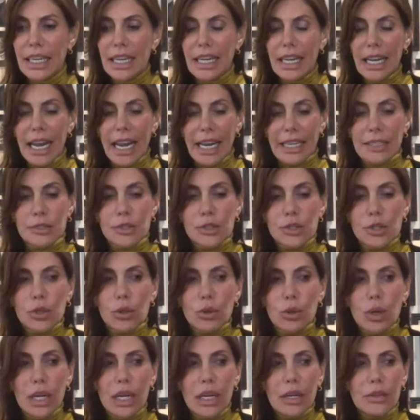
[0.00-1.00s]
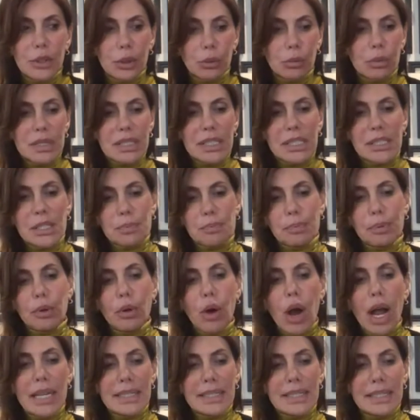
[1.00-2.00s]
And so there was this
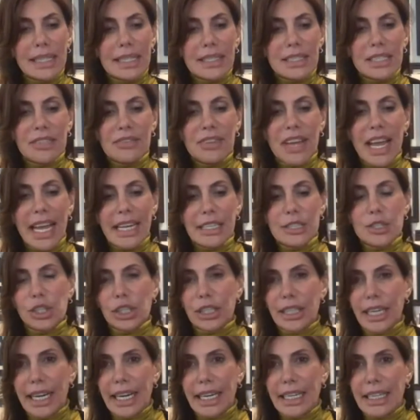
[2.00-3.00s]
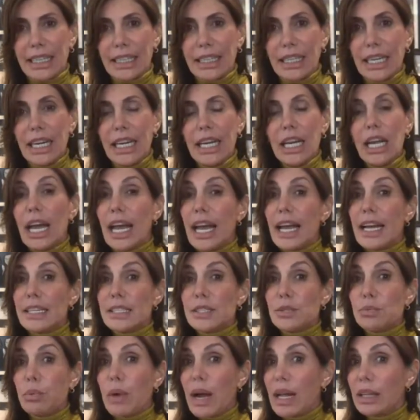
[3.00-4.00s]
process of educating,
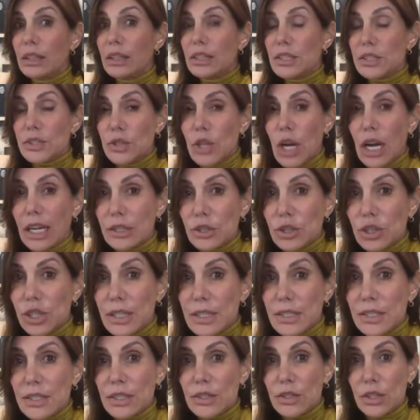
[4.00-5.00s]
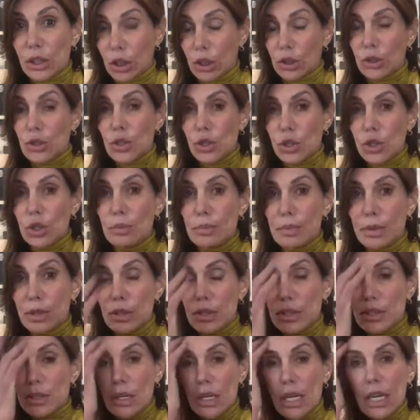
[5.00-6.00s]
as well as not just the
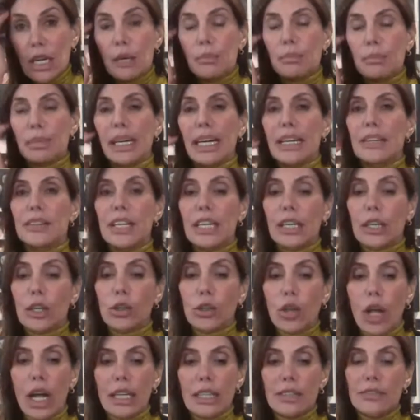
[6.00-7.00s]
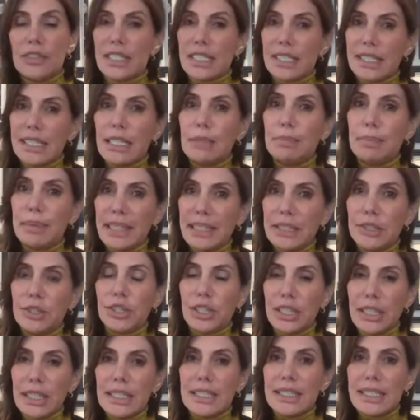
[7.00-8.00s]
consumers, but I think a lot of the
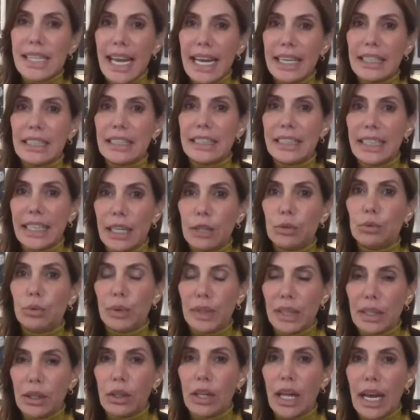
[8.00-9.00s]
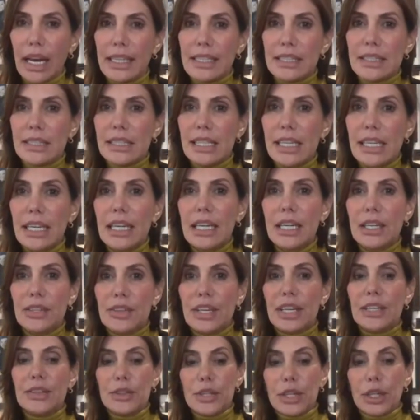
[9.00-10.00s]
CPGs hadn't yet realized
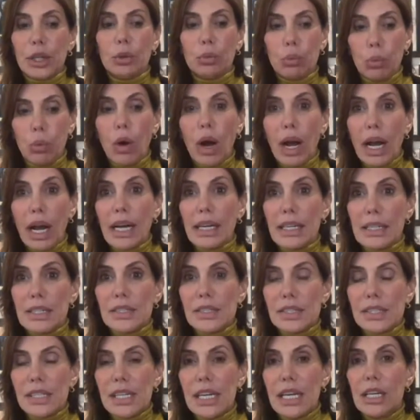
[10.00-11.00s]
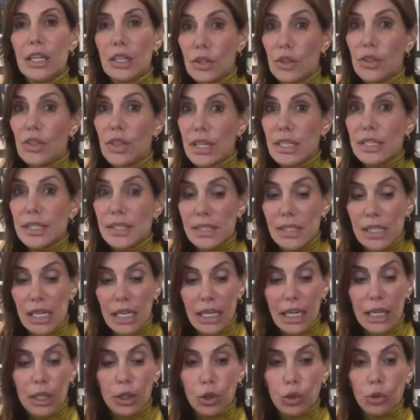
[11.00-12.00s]
that there was this
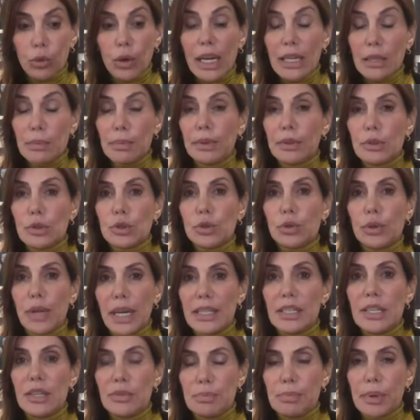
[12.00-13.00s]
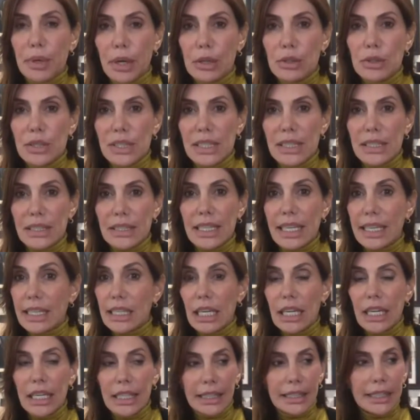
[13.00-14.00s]
incredible trend of protein that
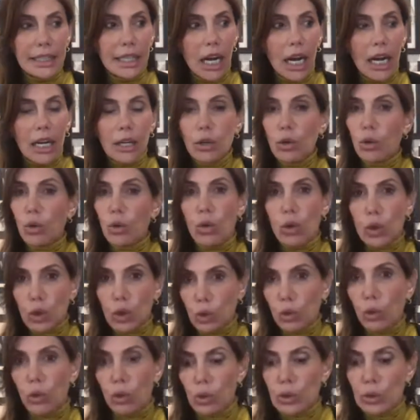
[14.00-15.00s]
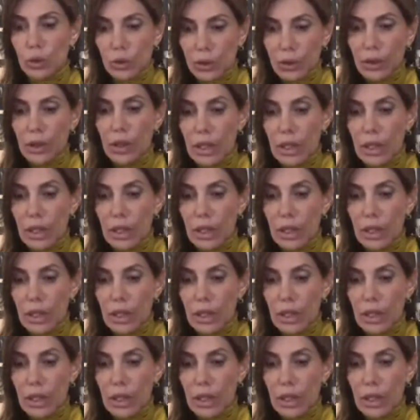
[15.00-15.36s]
young or older